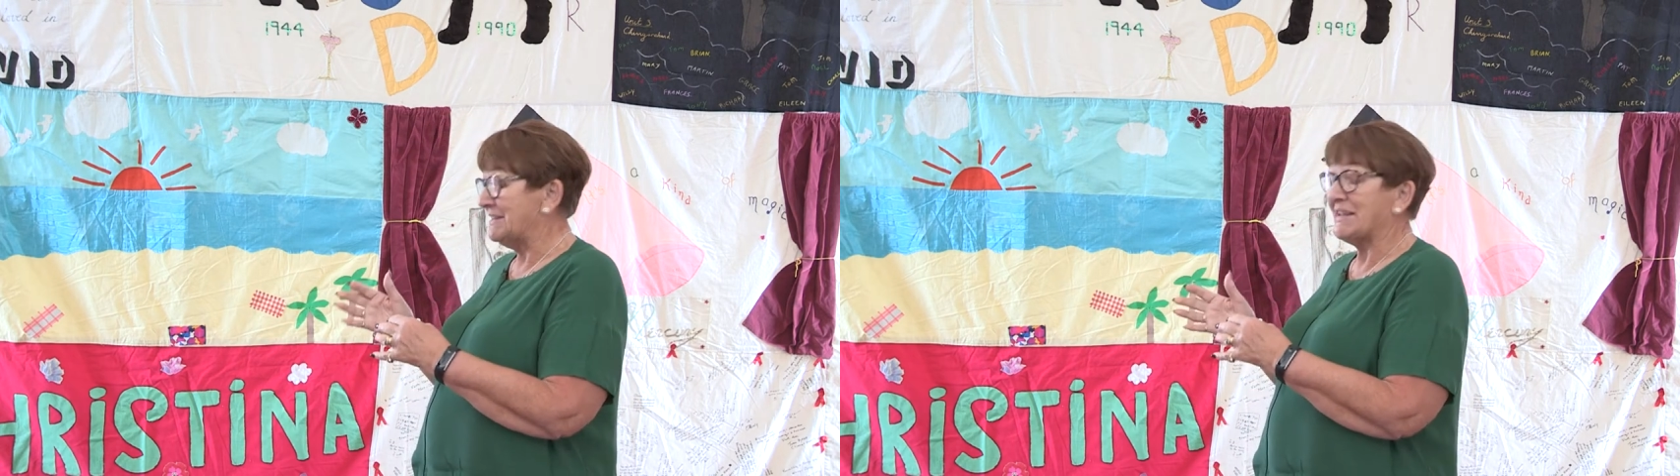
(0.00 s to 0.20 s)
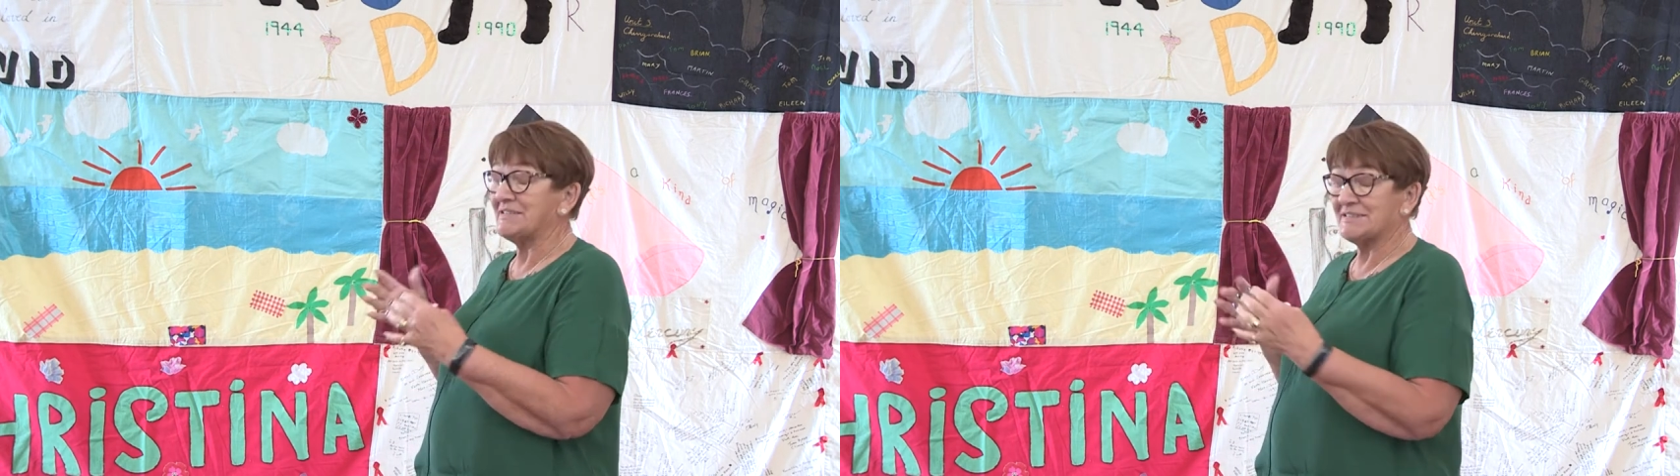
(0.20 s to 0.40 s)

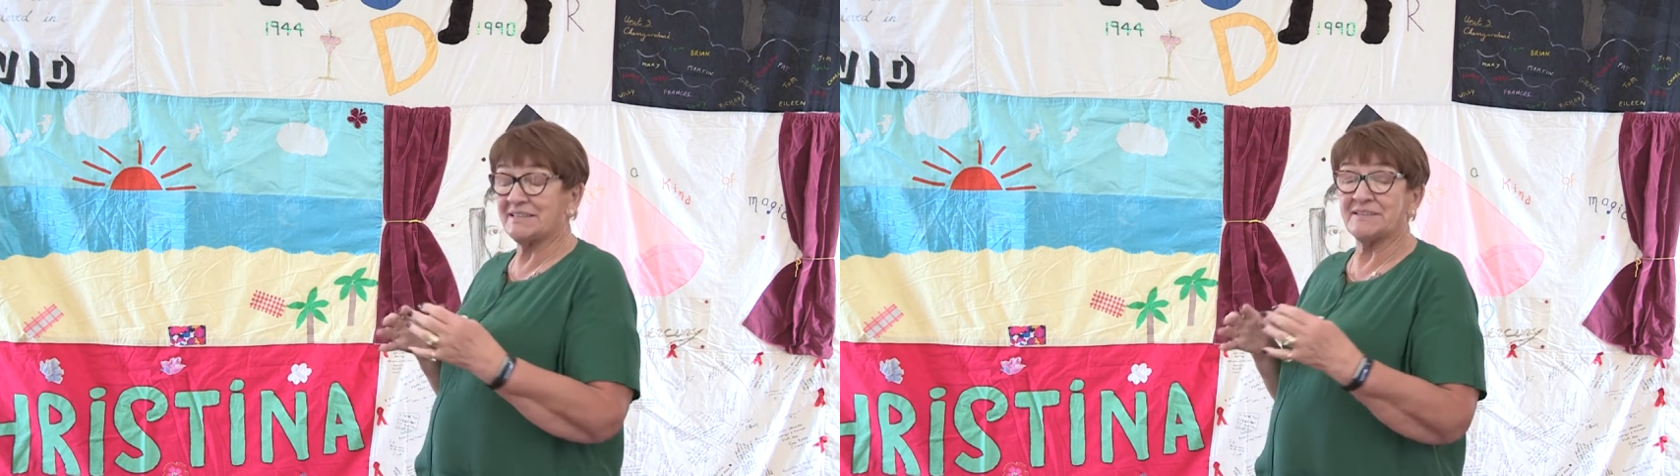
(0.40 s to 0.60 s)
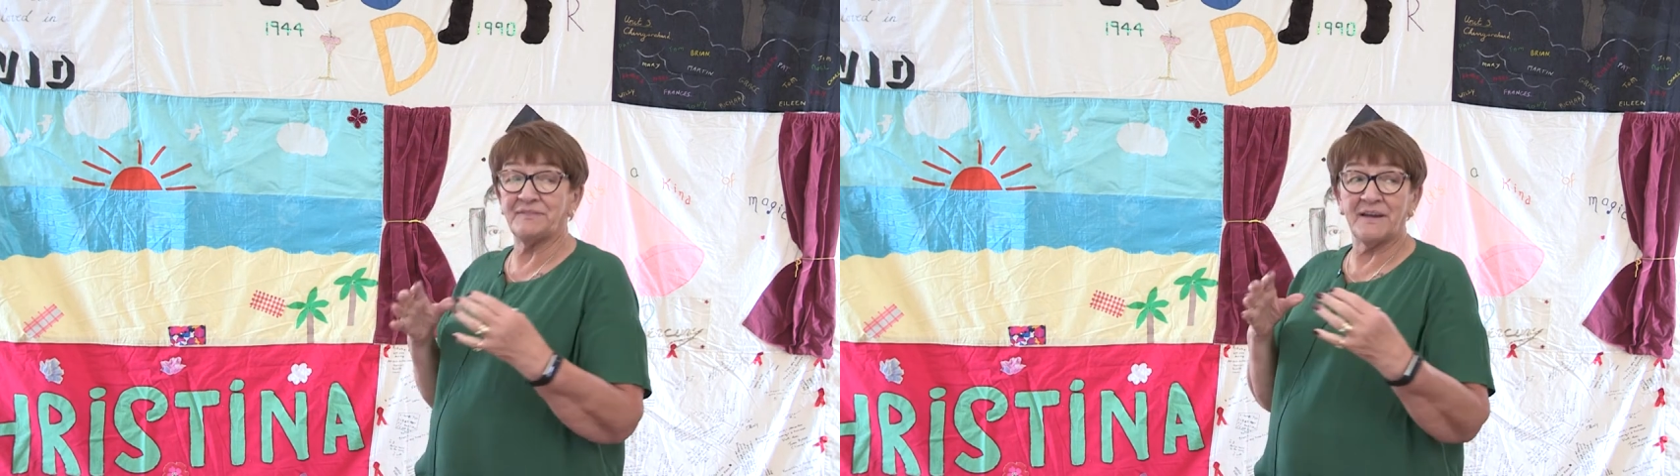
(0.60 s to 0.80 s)
they
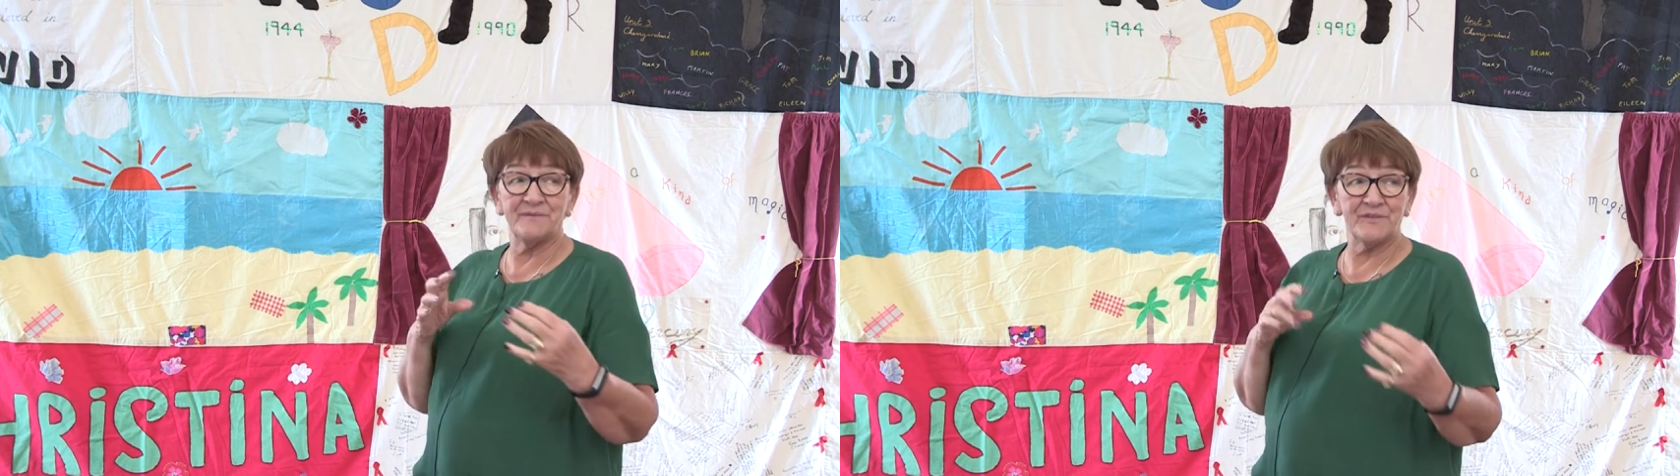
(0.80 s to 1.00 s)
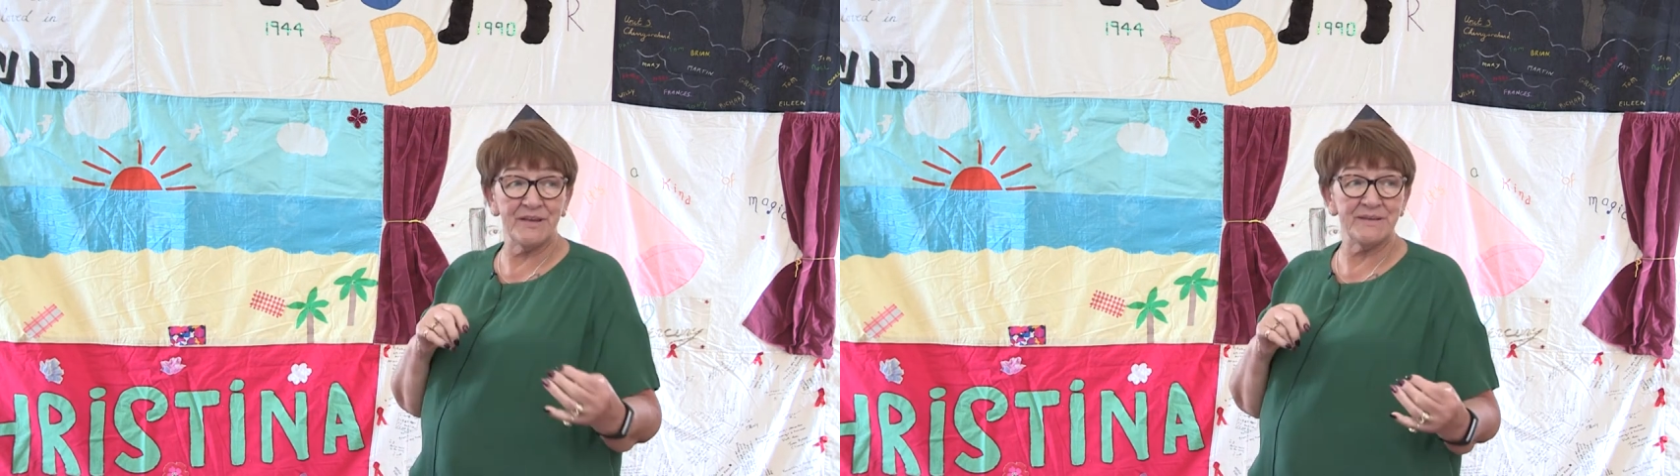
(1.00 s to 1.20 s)

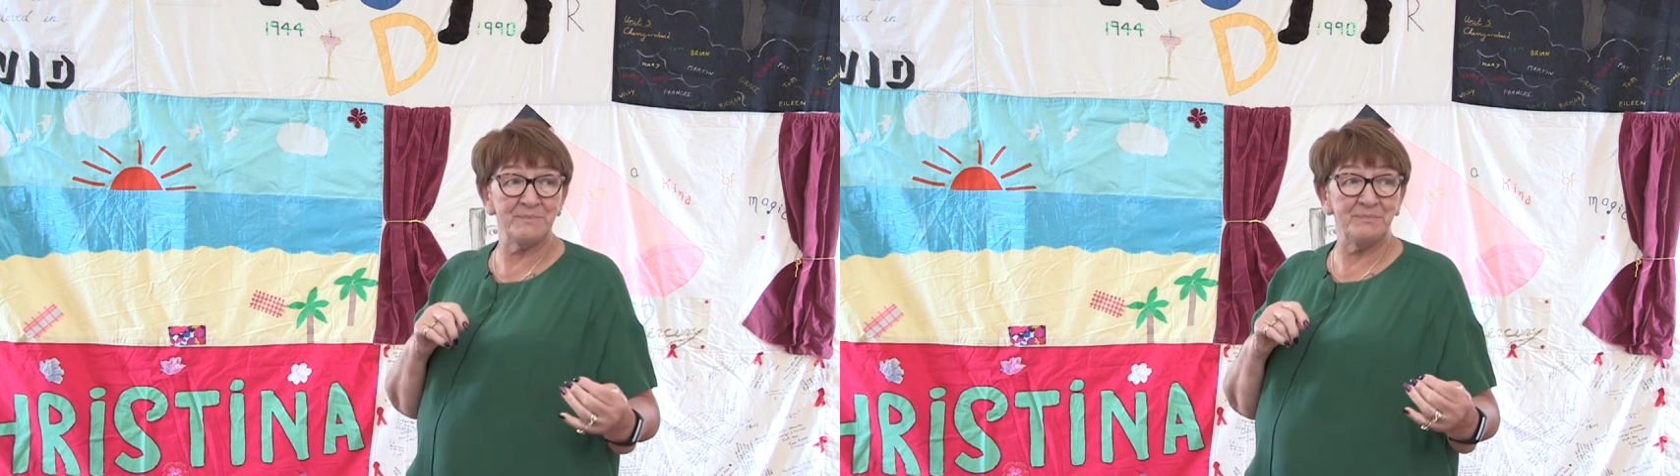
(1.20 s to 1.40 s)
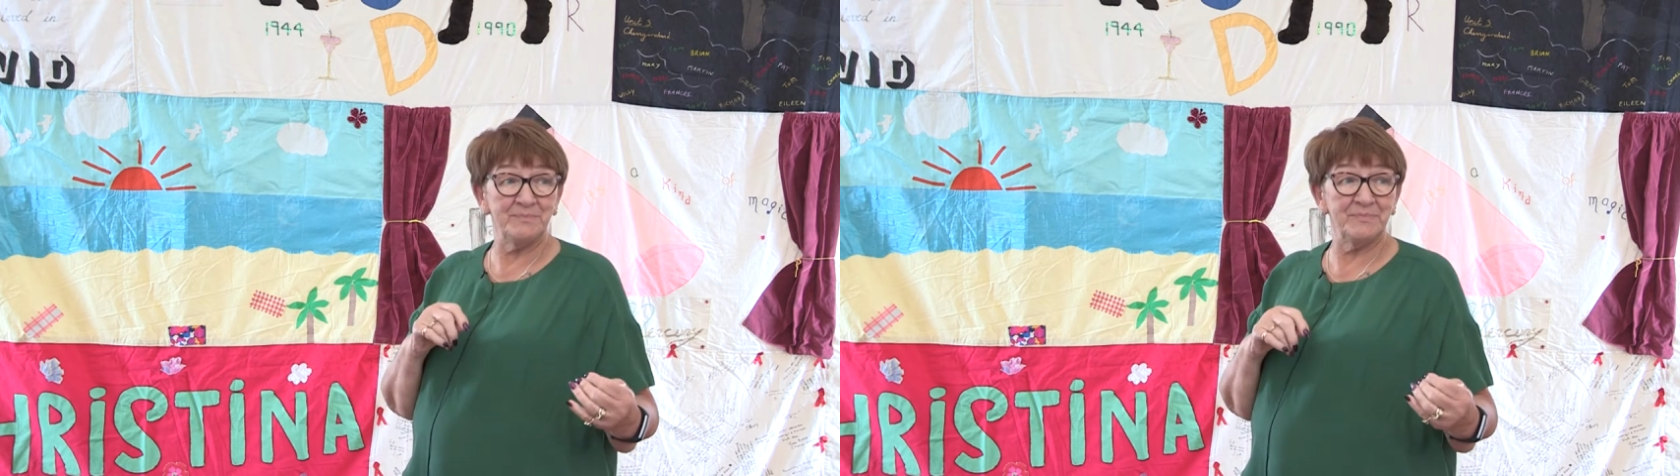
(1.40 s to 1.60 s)
signify freedom.